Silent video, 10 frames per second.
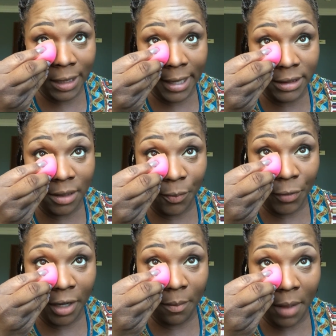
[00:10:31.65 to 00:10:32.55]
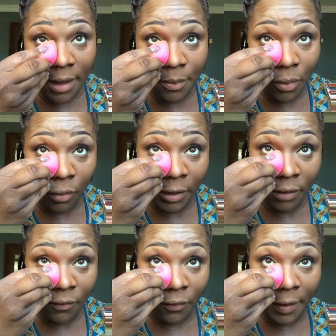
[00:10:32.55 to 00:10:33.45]
like to bring my
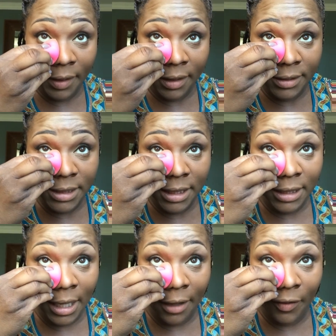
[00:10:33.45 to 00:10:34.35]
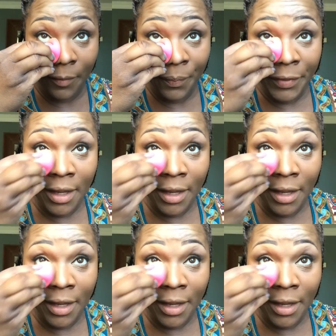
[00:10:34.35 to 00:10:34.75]
point right into there